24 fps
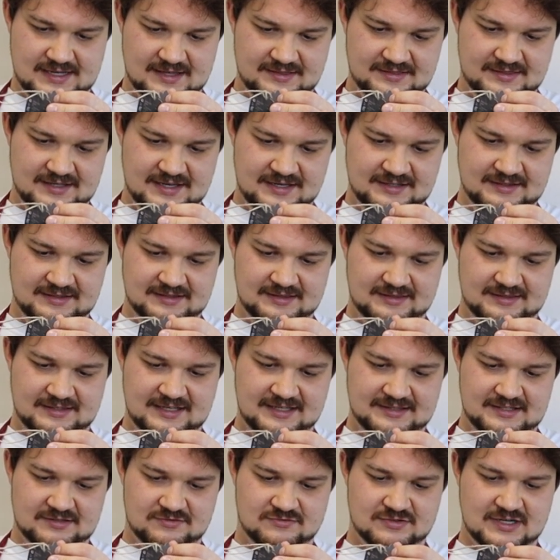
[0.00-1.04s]
and then
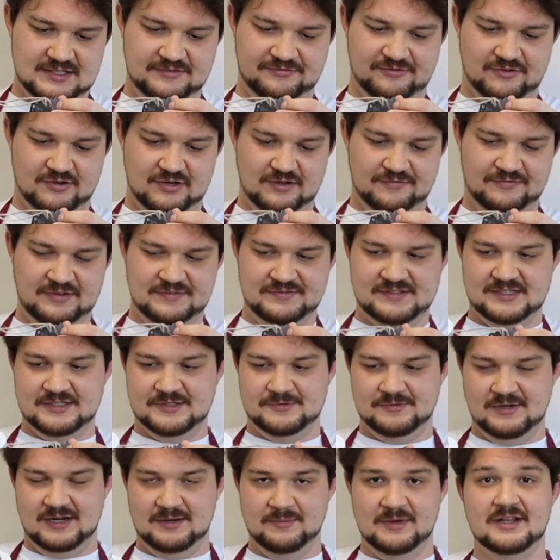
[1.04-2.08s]
let it rest for
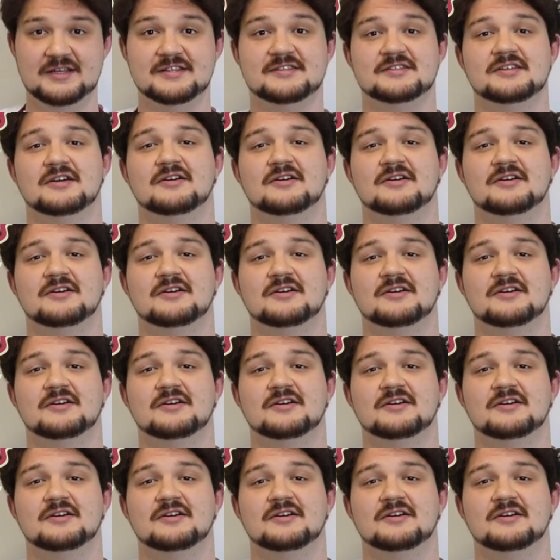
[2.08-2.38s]
15-20 minutes.